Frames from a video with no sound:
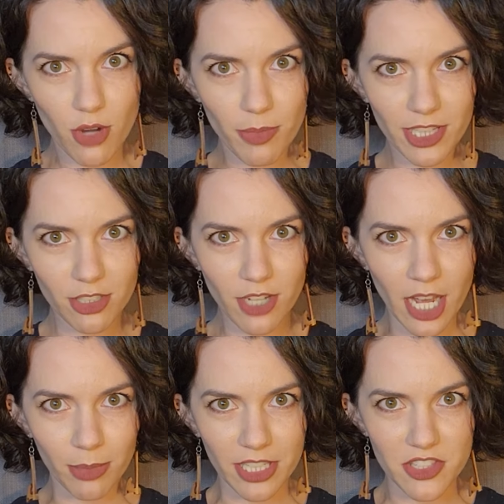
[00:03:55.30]
grubby little
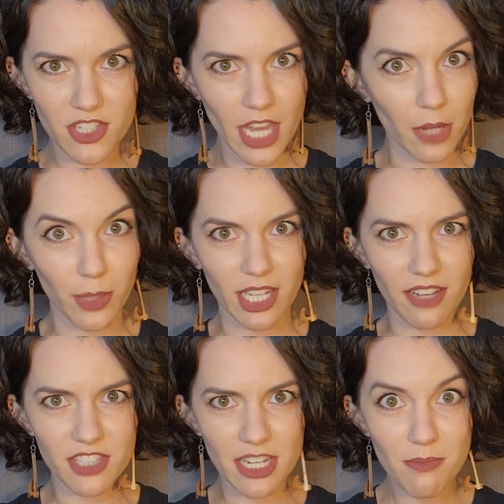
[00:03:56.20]
goblins, and we
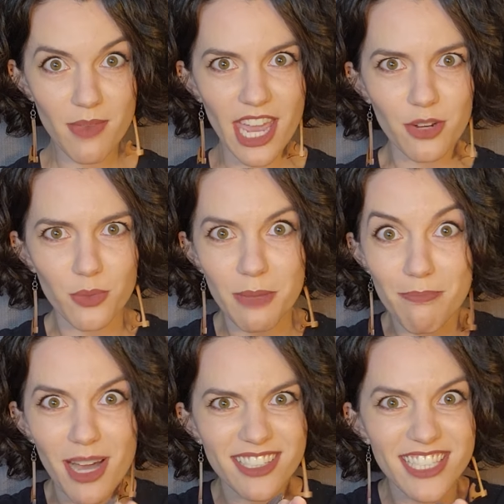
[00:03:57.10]
love Zim, and we
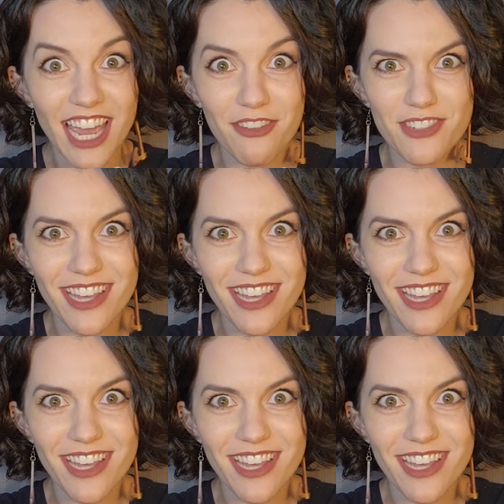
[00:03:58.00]
must have